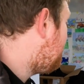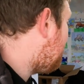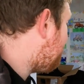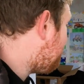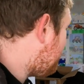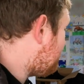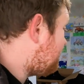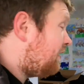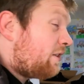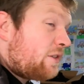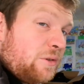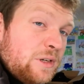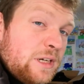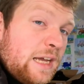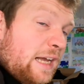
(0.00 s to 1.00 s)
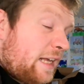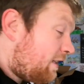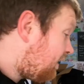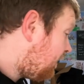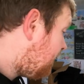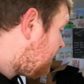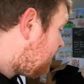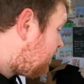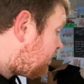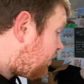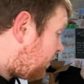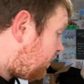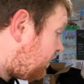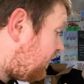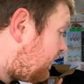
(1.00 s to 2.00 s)
amazing, so it has.
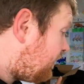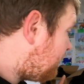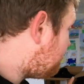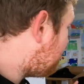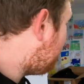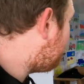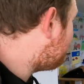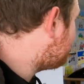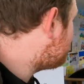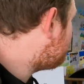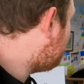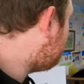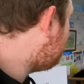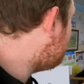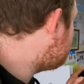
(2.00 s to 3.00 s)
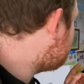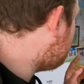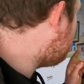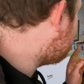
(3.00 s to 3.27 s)
The other thing that we have as well is we